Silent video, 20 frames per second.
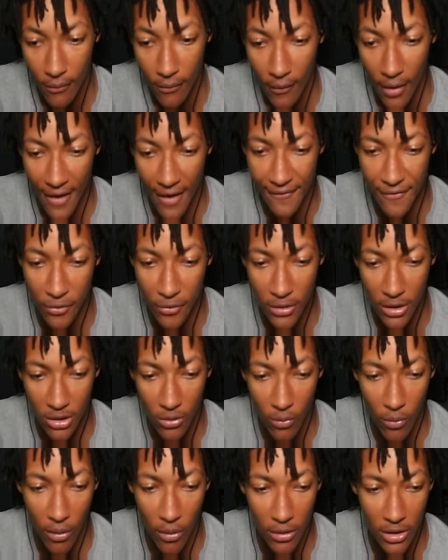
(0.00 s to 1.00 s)
I feel that
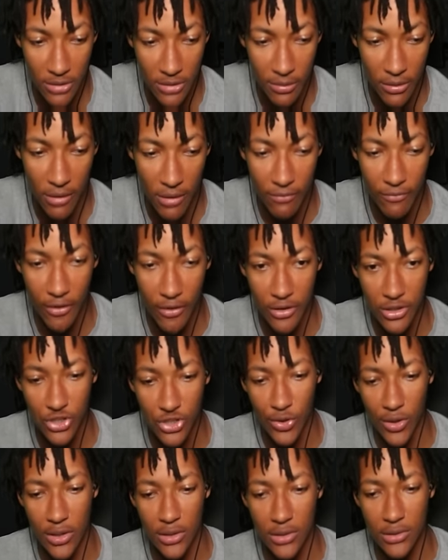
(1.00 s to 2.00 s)
the world has become very
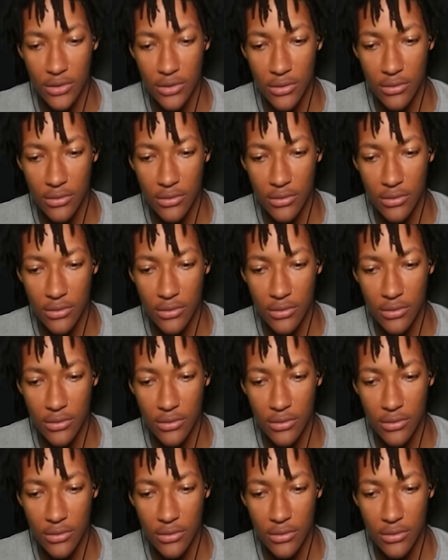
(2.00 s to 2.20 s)
strange.